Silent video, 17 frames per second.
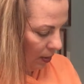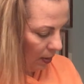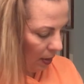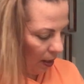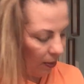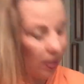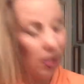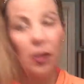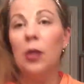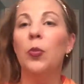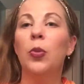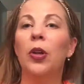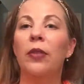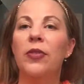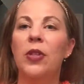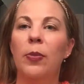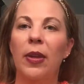Now this could
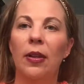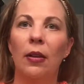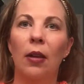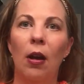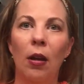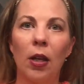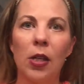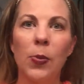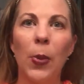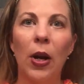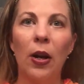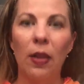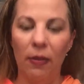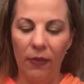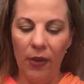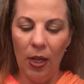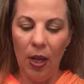prove to be the longest part
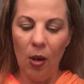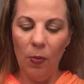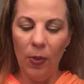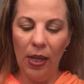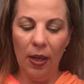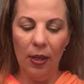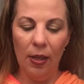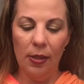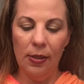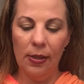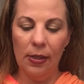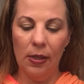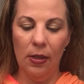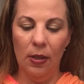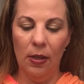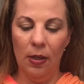of the video because